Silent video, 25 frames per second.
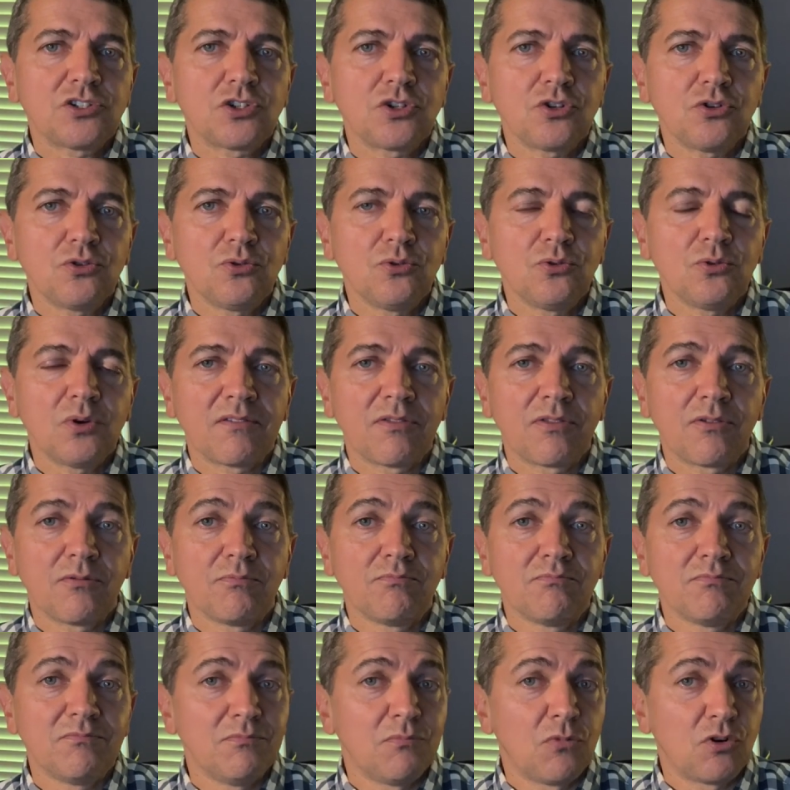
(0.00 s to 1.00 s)
to the
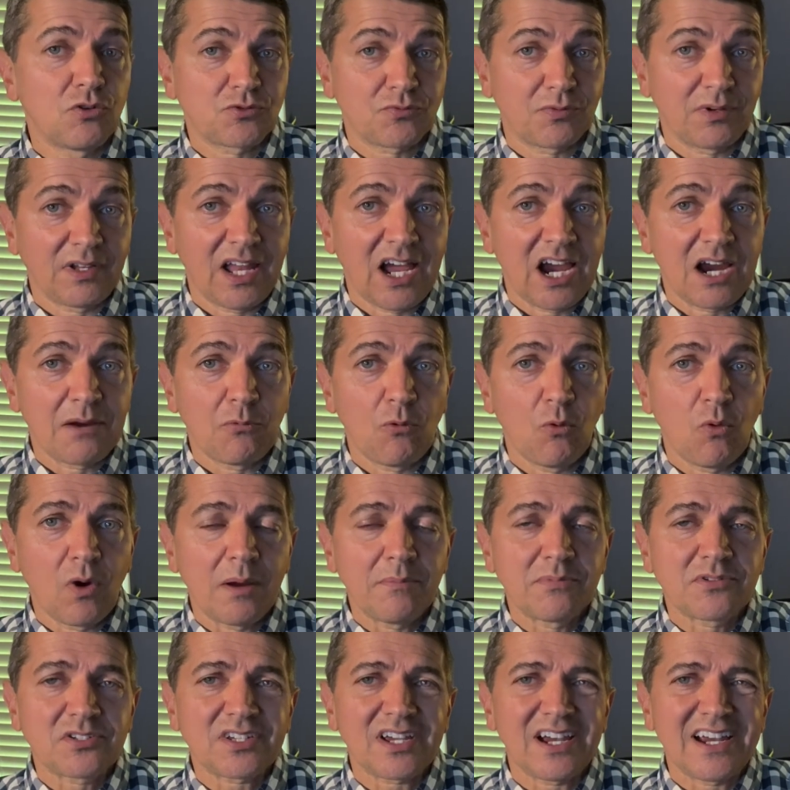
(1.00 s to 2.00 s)
most reliable
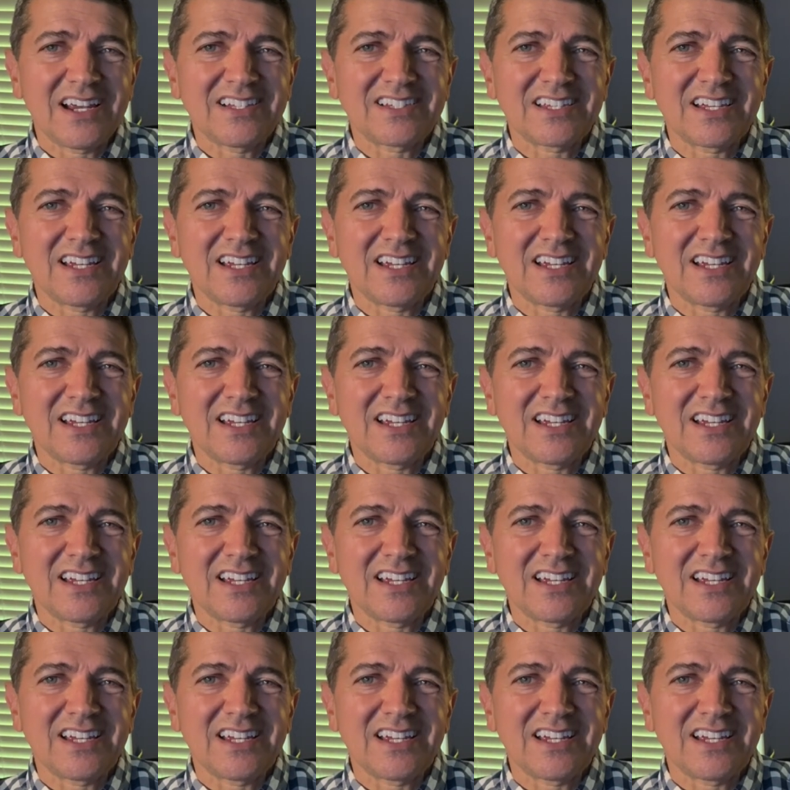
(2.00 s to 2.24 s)
websites,